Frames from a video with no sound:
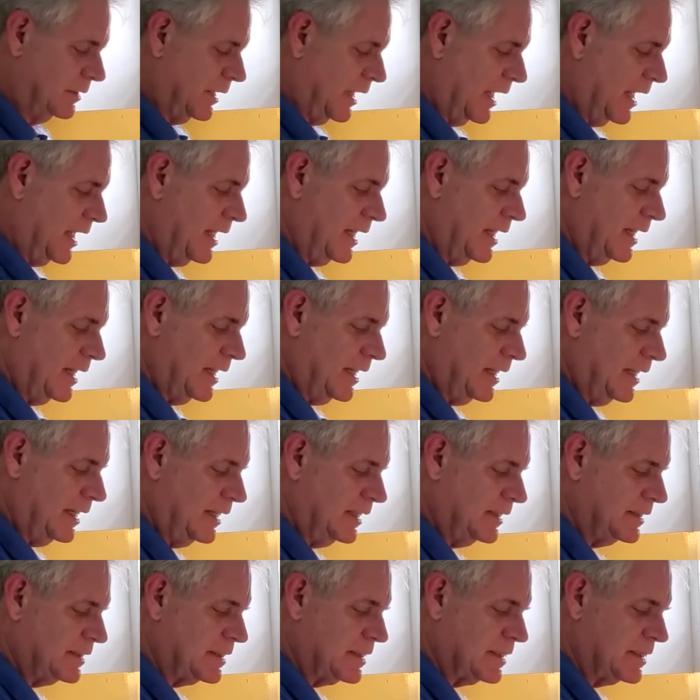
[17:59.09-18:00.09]

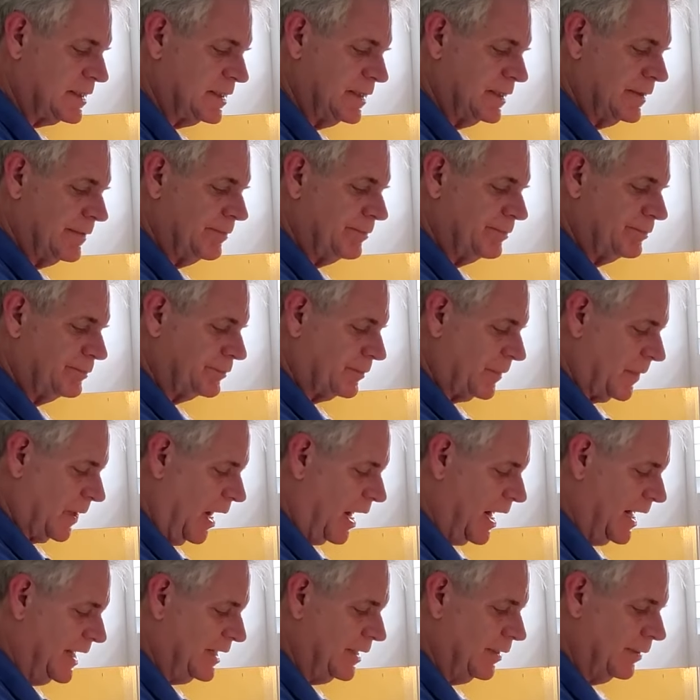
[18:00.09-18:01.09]
And
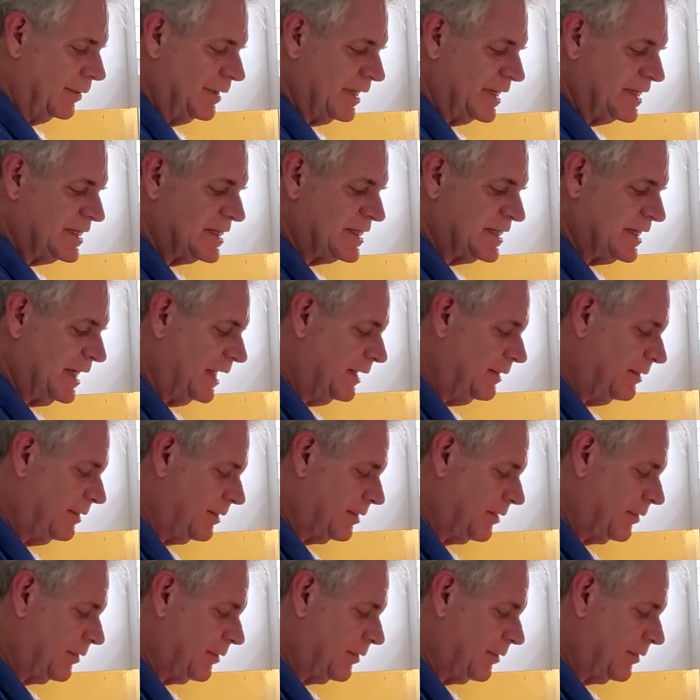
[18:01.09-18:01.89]
I know they say